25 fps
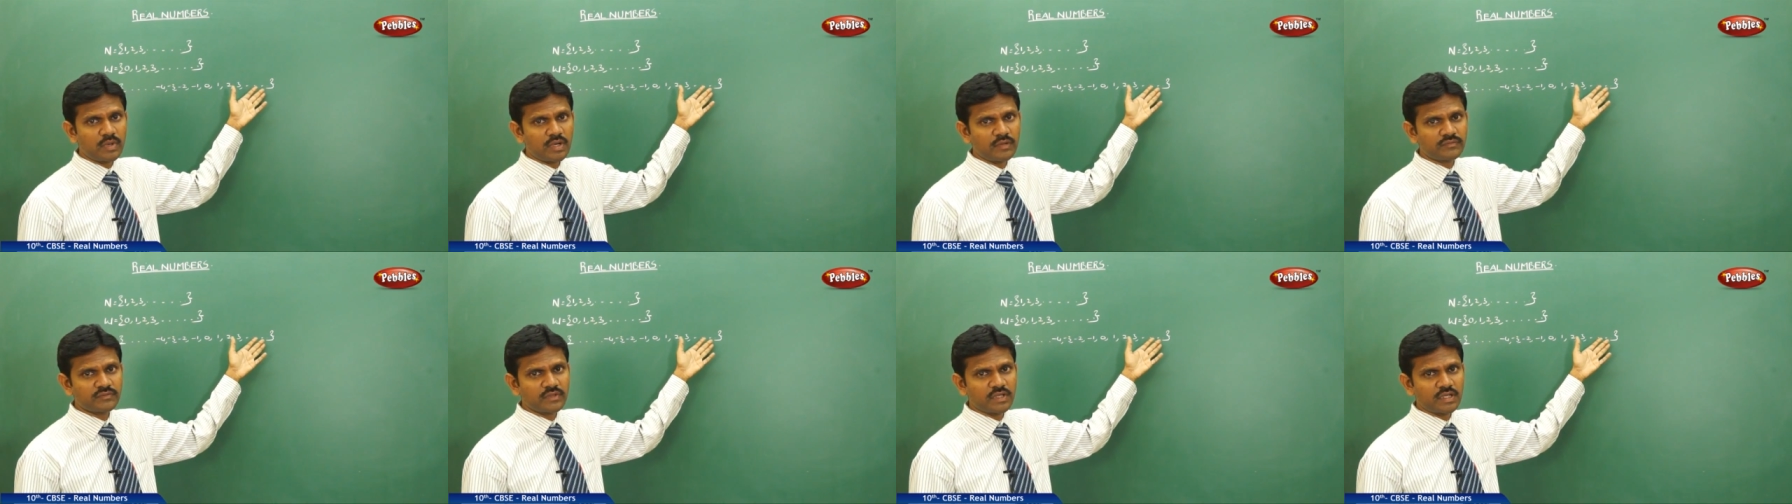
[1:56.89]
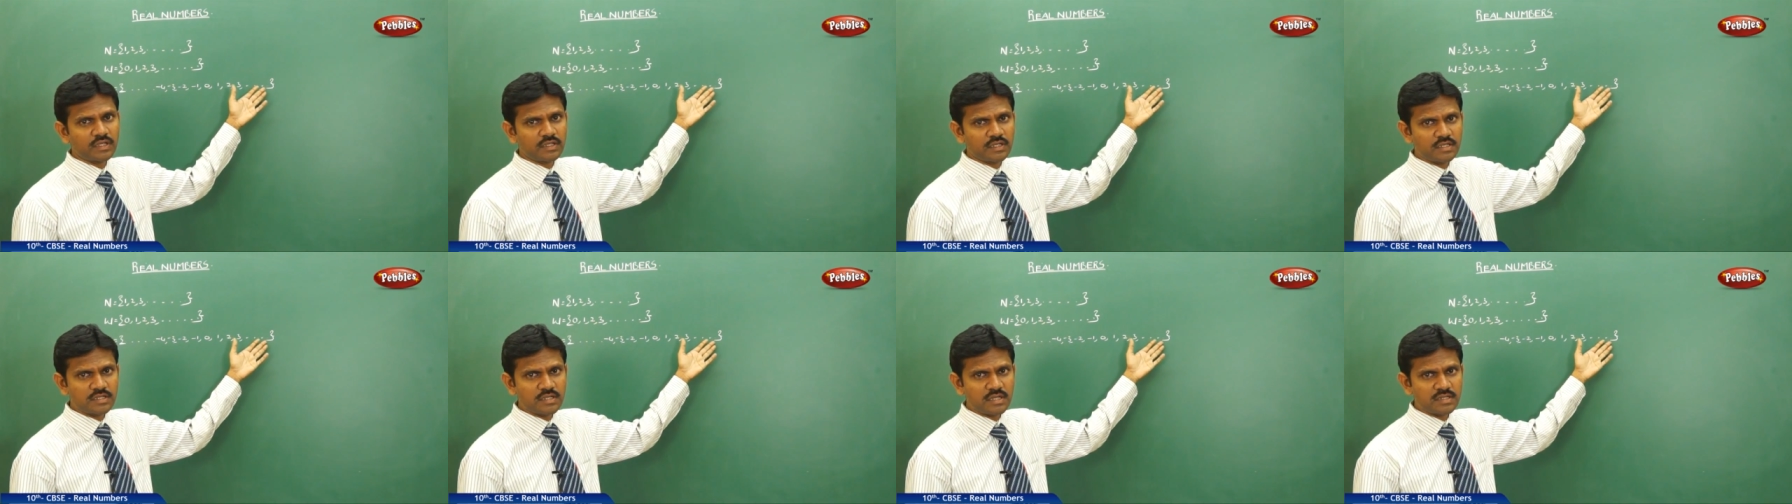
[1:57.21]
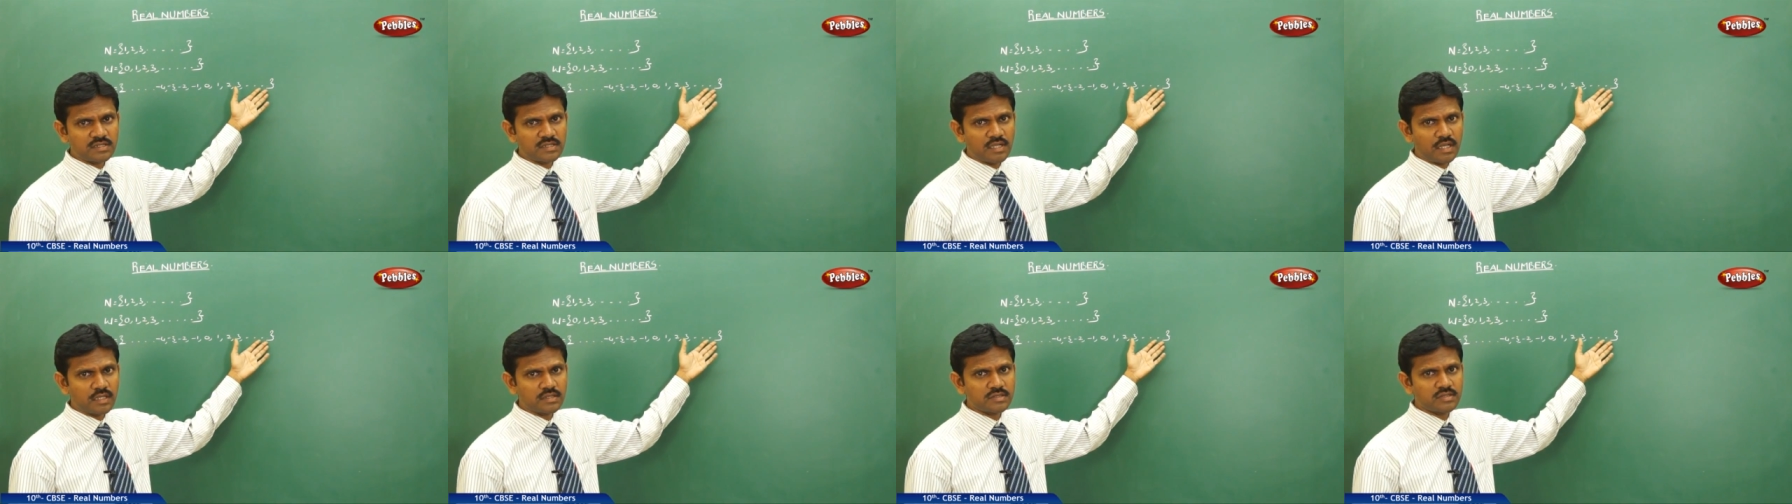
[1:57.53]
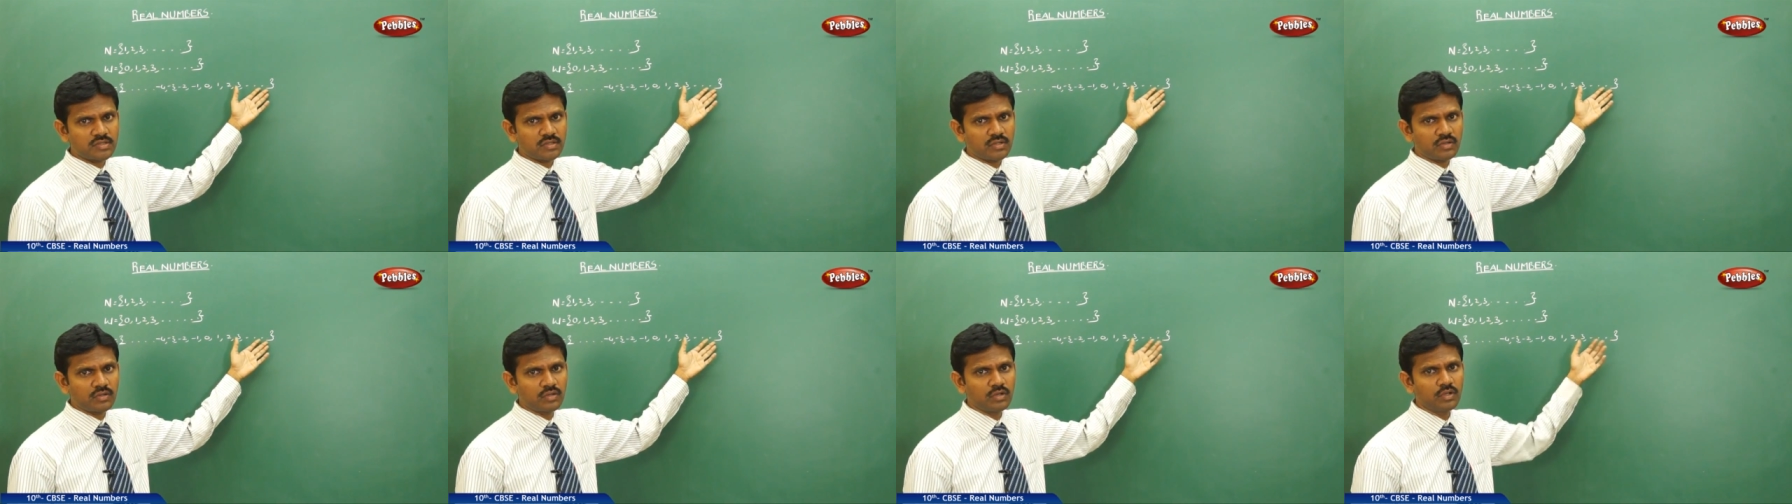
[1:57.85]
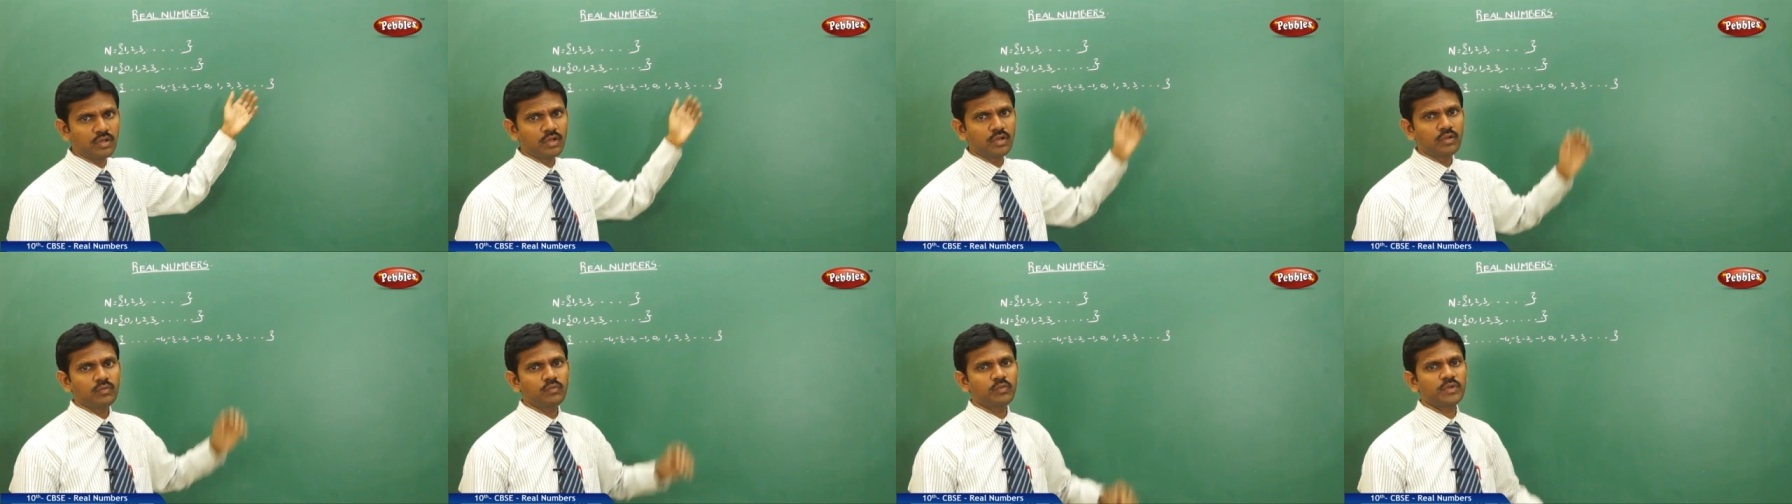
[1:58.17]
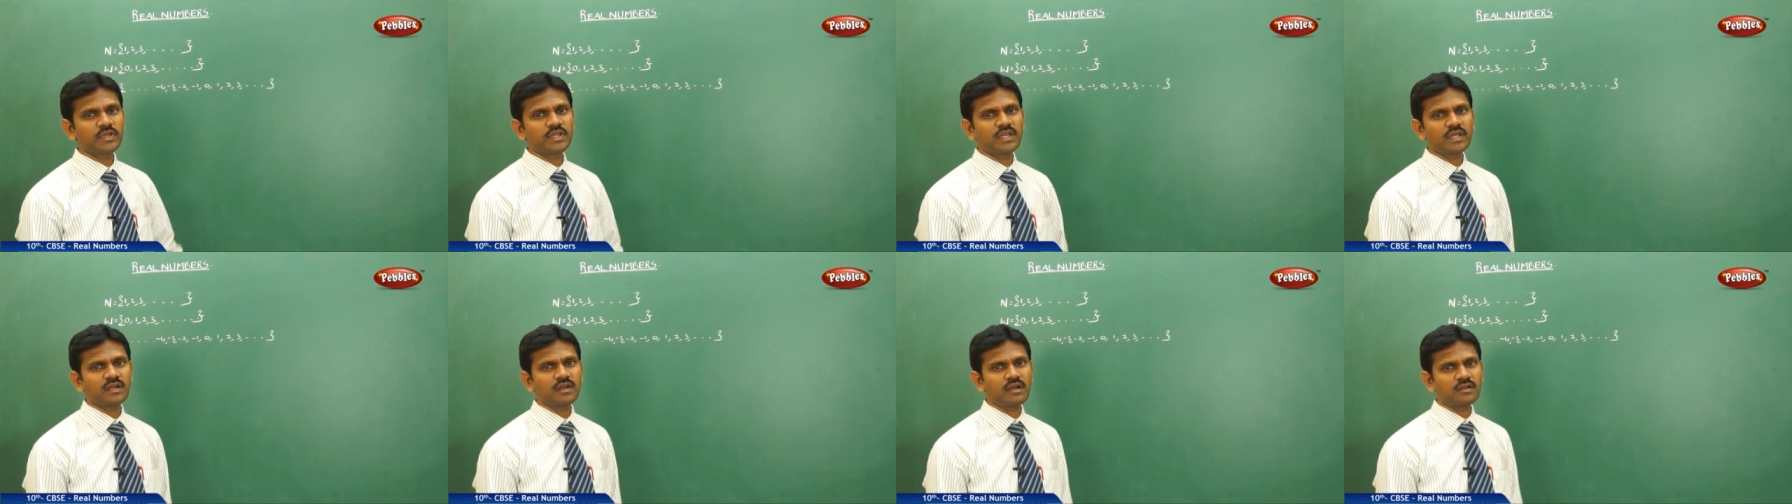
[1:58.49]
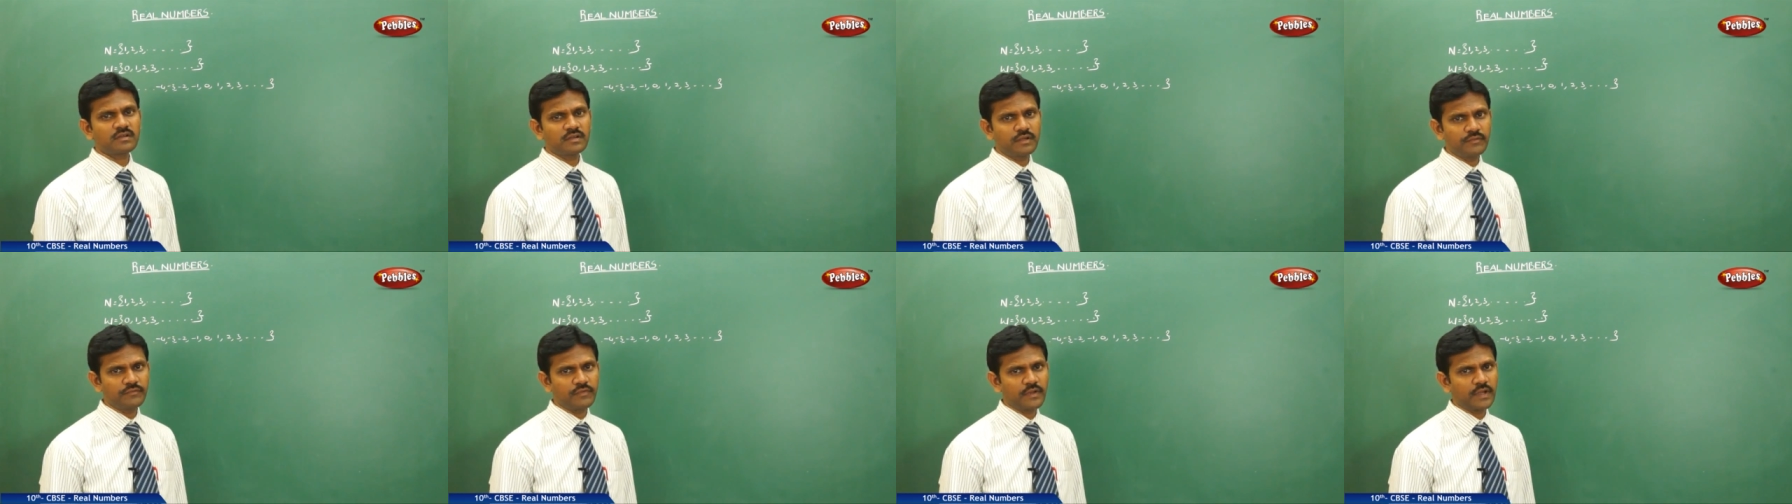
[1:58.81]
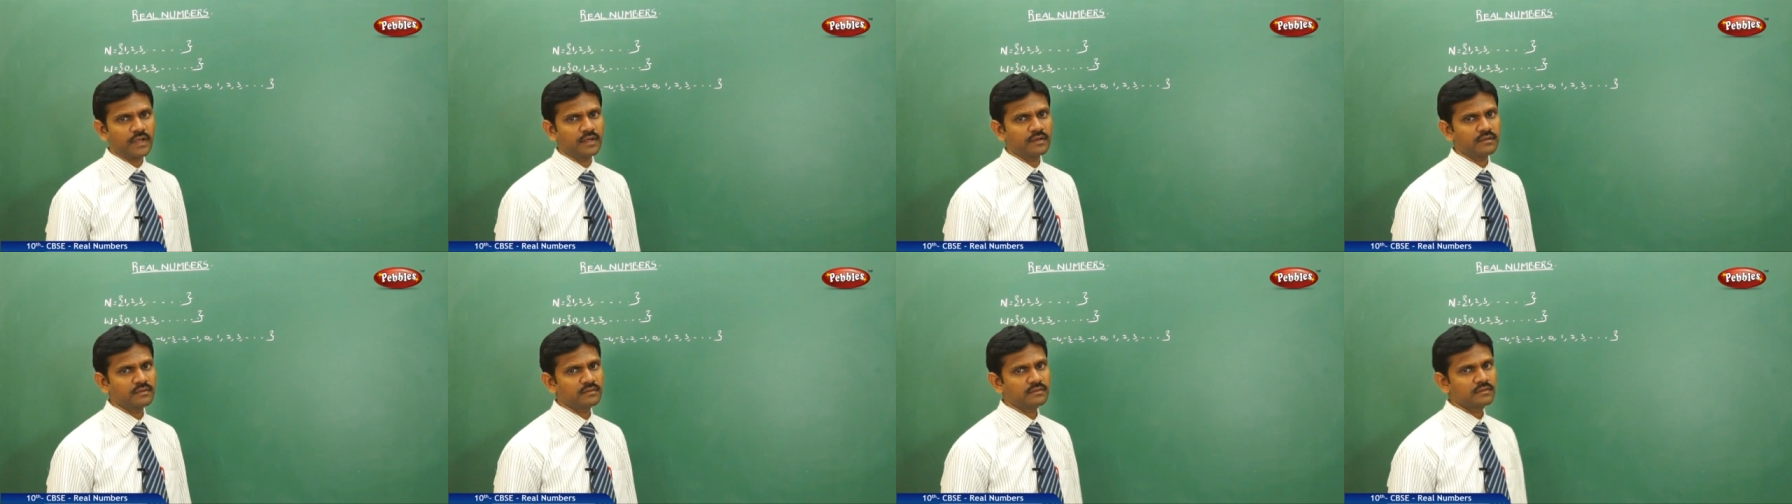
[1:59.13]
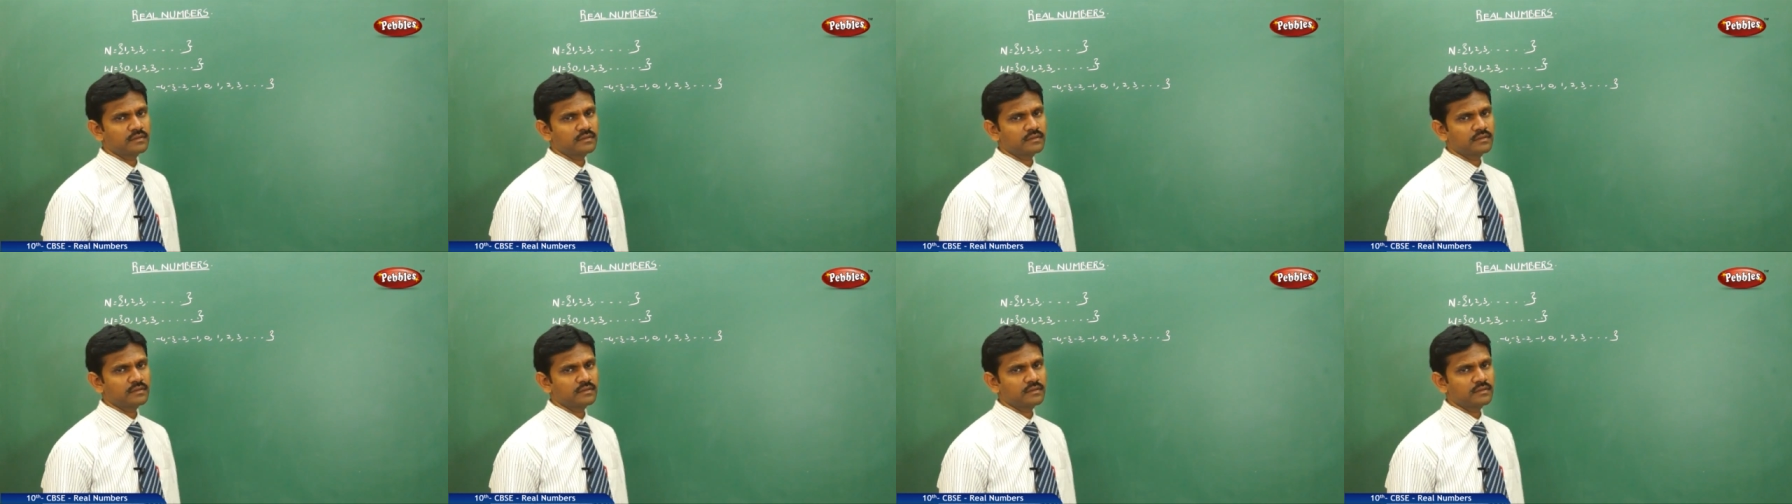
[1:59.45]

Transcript: of the integers also we cannot define.